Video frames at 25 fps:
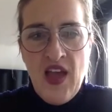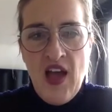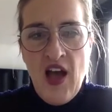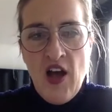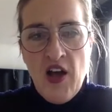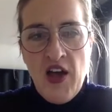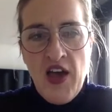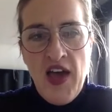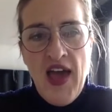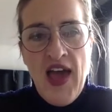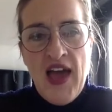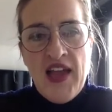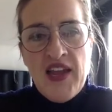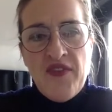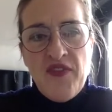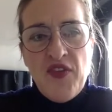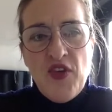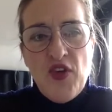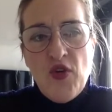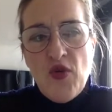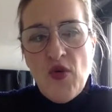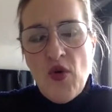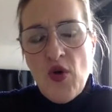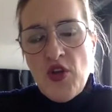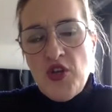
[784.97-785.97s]
Okay, and if
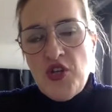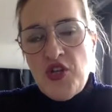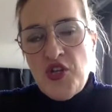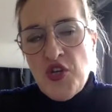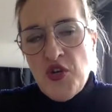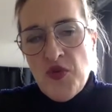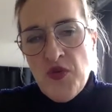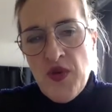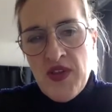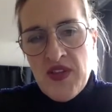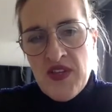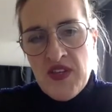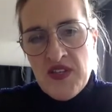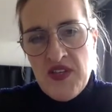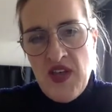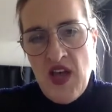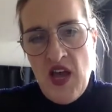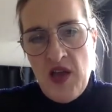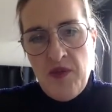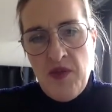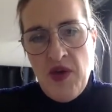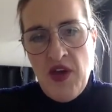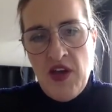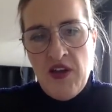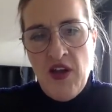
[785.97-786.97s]
you do read The
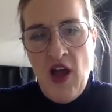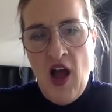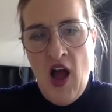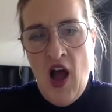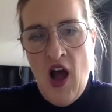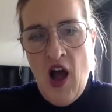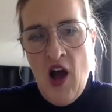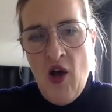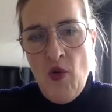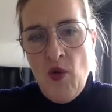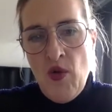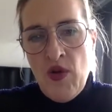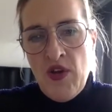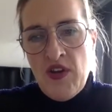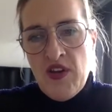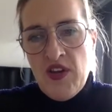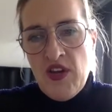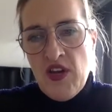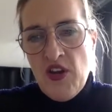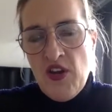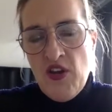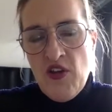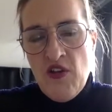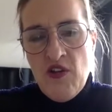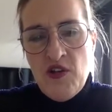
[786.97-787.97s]
Sandman, I would
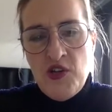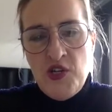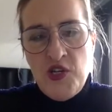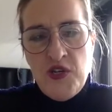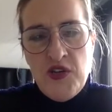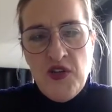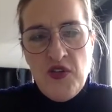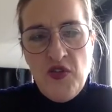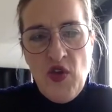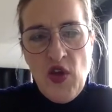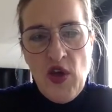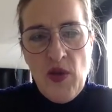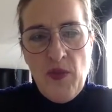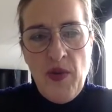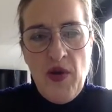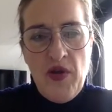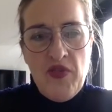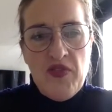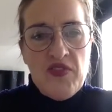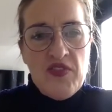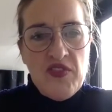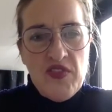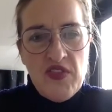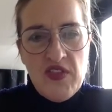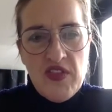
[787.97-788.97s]
encourage you to think
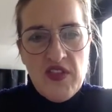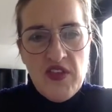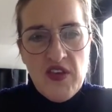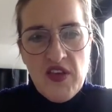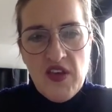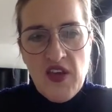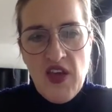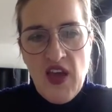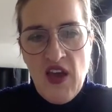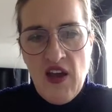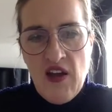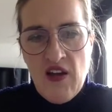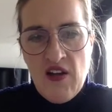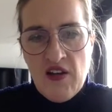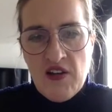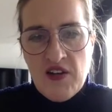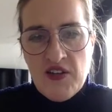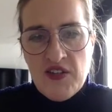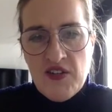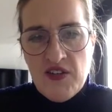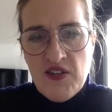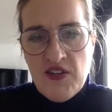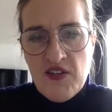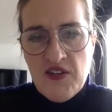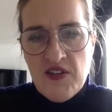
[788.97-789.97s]
about the
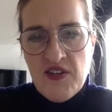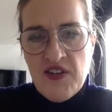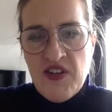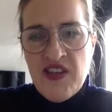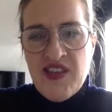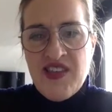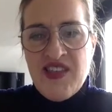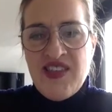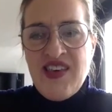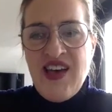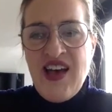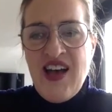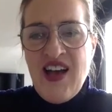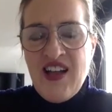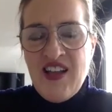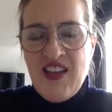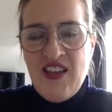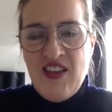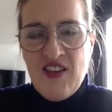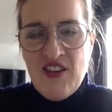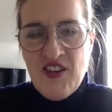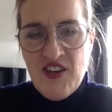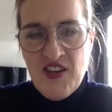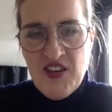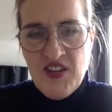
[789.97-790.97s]
character
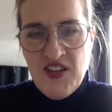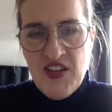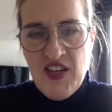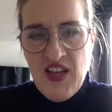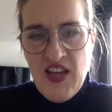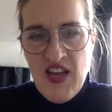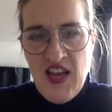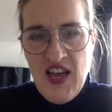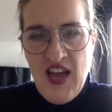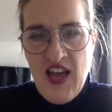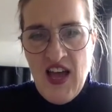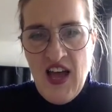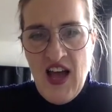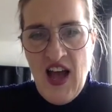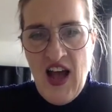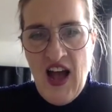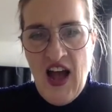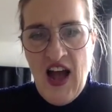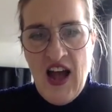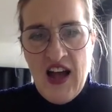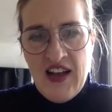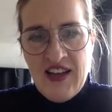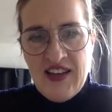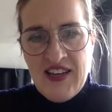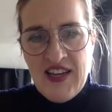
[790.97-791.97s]
Nathaniel
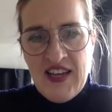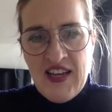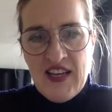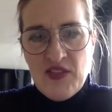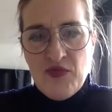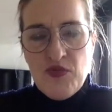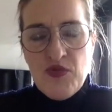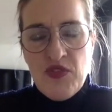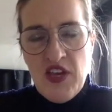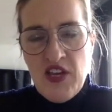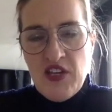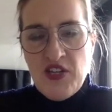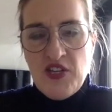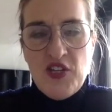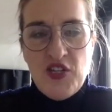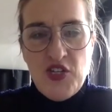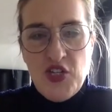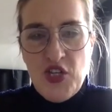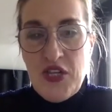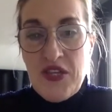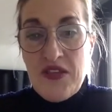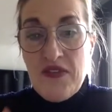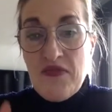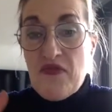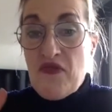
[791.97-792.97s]
and his relation
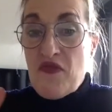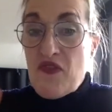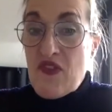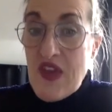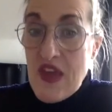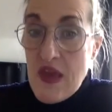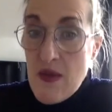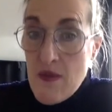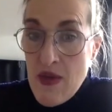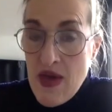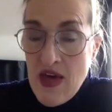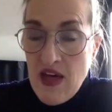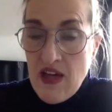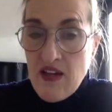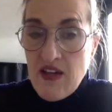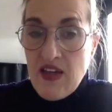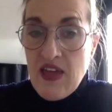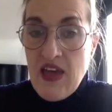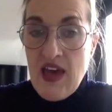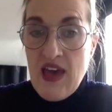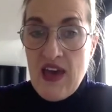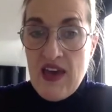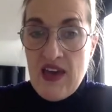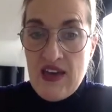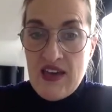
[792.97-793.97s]
to the female
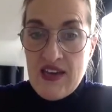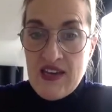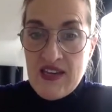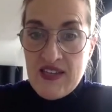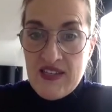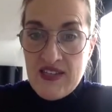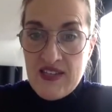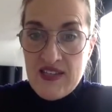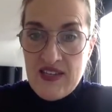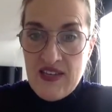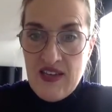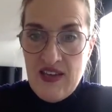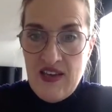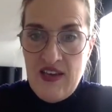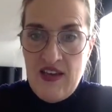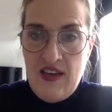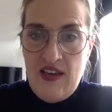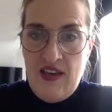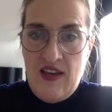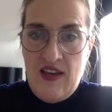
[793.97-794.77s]
gaze,